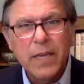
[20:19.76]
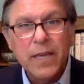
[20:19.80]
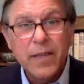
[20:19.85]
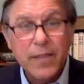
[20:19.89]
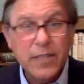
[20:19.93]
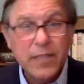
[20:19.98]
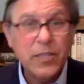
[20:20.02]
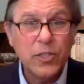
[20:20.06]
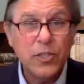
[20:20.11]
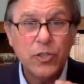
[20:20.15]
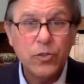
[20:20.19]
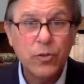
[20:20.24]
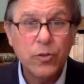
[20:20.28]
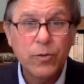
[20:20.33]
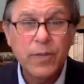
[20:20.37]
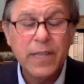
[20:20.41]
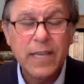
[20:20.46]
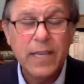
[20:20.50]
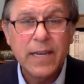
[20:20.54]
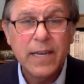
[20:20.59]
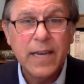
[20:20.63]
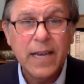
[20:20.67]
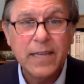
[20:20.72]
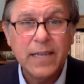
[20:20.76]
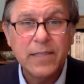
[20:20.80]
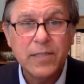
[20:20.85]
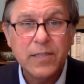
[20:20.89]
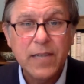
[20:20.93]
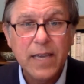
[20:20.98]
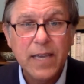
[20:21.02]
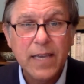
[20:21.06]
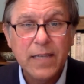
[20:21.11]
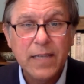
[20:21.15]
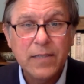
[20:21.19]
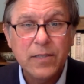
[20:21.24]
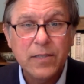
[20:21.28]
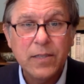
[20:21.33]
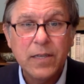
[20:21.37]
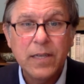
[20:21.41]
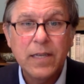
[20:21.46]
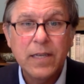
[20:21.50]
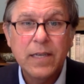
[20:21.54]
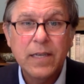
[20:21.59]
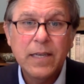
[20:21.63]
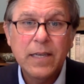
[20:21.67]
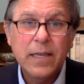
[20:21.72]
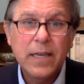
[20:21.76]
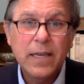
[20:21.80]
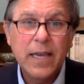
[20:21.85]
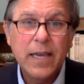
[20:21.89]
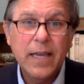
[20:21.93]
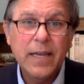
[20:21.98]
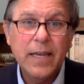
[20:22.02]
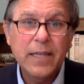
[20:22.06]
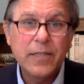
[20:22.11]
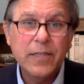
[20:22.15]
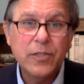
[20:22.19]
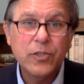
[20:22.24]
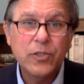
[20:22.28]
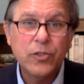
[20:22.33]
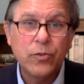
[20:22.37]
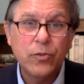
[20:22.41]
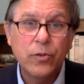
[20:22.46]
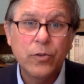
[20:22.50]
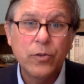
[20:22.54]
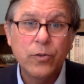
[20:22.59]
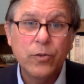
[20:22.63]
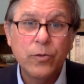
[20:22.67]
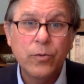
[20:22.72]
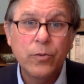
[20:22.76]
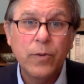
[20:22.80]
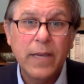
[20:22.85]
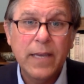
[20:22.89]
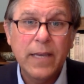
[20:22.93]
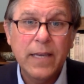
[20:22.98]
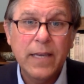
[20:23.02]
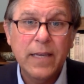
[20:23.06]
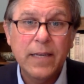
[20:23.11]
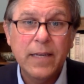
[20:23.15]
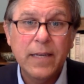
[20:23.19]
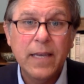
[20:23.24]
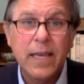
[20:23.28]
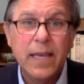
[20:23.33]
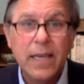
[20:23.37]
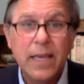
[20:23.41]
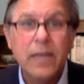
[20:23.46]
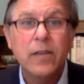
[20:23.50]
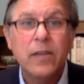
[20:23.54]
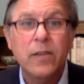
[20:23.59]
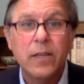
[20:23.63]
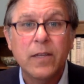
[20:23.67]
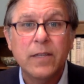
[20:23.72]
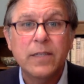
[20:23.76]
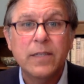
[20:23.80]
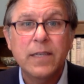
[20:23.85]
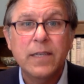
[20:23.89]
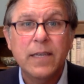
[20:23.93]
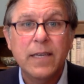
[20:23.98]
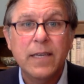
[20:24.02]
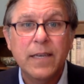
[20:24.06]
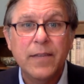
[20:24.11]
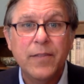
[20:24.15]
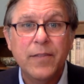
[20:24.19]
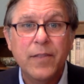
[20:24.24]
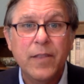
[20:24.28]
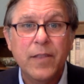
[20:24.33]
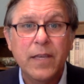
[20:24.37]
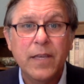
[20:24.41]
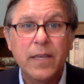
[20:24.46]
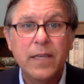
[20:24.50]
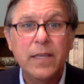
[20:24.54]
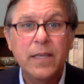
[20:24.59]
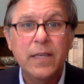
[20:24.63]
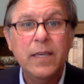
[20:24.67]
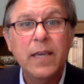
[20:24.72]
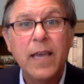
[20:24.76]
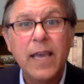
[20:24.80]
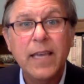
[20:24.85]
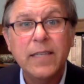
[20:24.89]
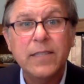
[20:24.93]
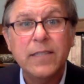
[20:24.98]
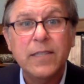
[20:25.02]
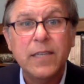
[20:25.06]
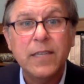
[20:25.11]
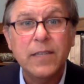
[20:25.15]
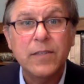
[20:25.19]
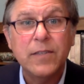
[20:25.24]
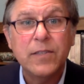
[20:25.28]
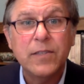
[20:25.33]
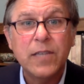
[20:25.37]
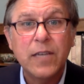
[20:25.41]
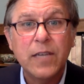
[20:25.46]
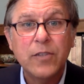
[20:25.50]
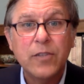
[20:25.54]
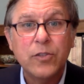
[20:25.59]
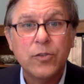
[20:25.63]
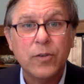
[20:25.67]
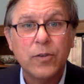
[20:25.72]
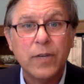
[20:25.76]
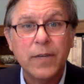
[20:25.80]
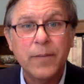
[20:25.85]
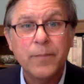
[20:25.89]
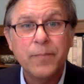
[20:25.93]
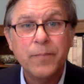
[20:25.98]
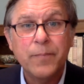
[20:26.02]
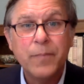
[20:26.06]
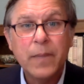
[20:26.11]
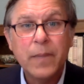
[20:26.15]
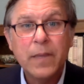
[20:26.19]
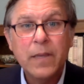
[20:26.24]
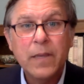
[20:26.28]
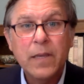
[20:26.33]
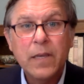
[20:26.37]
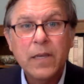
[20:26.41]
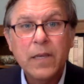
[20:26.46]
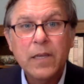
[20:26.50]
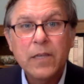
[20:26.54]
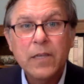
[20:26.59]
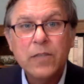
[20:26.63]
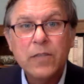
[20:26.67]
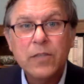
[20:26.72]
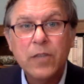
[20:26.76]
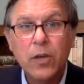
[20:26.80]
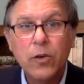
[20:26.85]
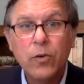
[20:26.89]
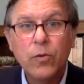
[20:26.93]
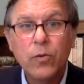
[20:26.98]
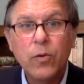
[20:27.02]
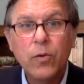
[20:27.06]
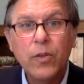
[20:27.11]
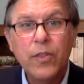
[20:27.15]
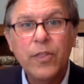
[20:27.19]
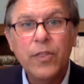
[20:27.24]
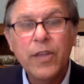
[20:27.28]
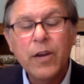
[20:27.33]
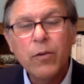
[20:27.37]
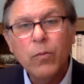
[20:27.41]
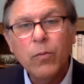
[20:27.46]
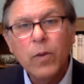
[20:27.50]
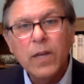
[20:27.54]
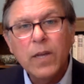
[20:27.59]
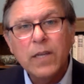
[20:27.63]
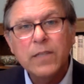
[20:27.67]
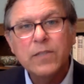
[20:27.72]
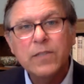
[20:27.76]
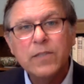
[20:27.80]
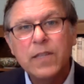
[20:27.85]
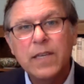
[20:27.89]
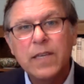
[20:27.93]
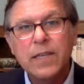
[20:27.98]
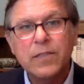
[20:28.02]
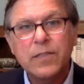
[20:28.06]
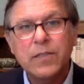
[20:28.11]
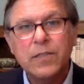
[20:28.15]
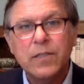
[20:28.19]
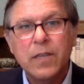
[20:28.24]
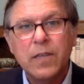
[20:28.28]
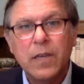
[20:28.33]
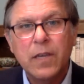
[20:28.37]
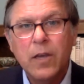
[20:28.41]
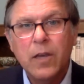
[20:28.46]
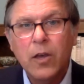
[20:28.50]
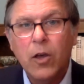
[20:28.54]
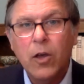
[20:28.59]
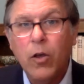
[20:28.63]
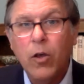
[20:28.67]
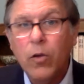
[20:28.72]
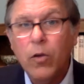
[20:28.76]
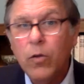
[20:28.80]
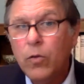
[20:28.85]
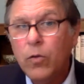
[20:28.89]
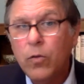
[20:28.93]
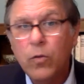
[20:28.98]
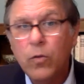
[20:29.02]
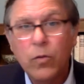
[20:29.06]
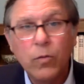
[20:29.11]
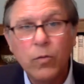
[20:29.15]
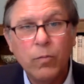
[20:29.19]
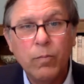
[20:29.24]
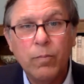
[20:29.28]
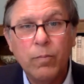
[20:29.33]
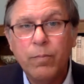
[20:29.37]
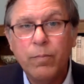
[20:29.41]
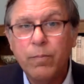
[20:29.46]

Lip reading: this is true in the United States, and it's true in England in the 18th century. So there was this whole